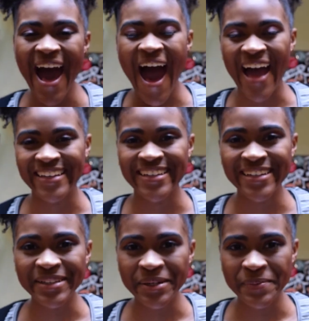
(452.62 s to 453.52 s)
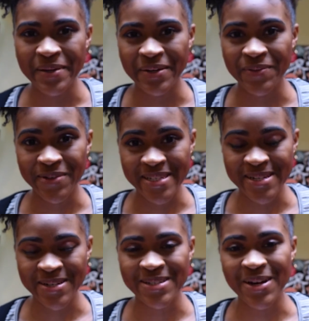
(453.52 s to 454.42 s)
I did a little bit of
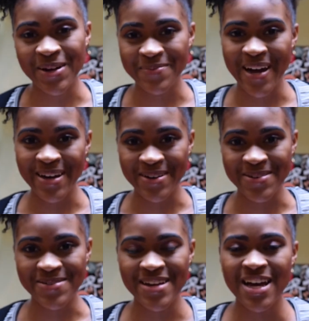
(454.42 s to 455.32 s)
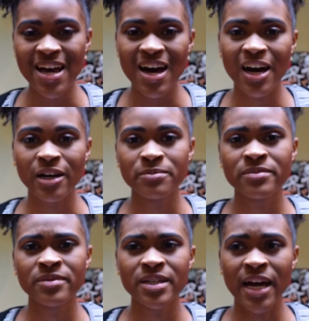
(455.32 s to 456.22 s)
research on my own,
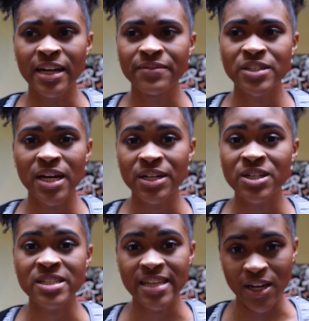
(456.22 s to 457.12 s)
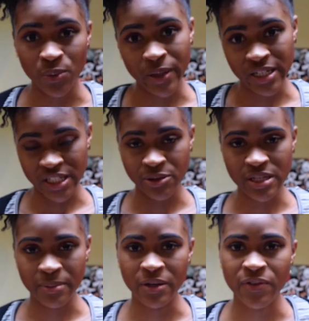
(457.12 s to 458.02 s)
kind of to understand where she was
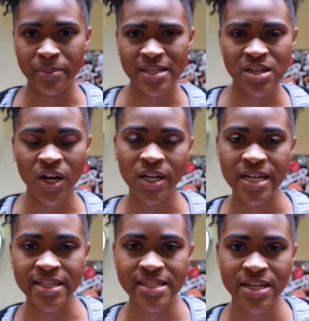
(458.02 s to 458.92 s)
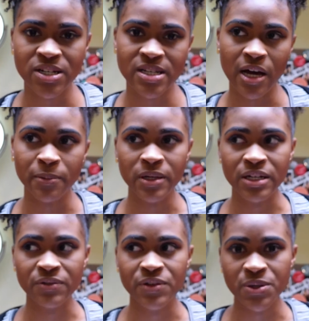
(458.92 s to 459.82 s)
coming from as an artist. There's a couple
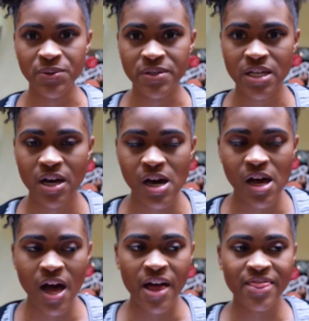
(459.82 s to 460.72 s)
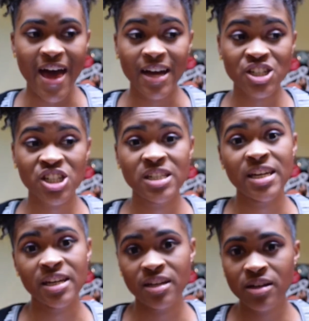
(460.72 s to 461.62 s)
interviews that she
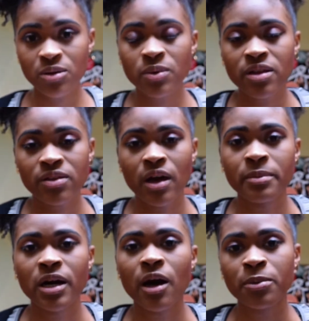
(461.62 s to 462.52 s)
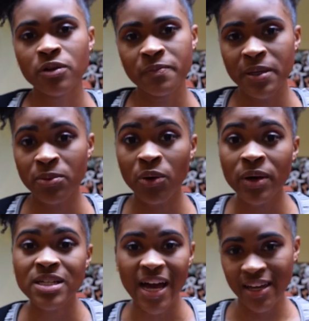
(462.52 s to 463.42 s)
did with a couple of people,
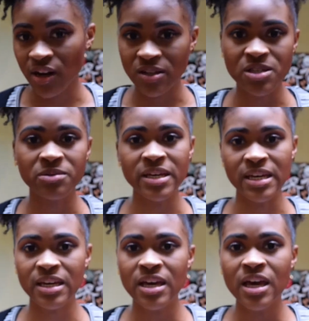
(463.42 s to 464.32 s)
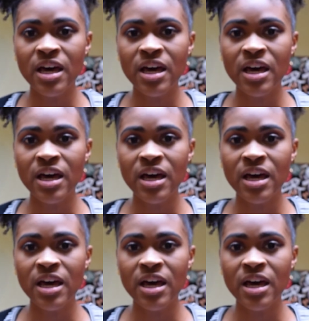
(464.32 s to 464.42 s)
which I can also link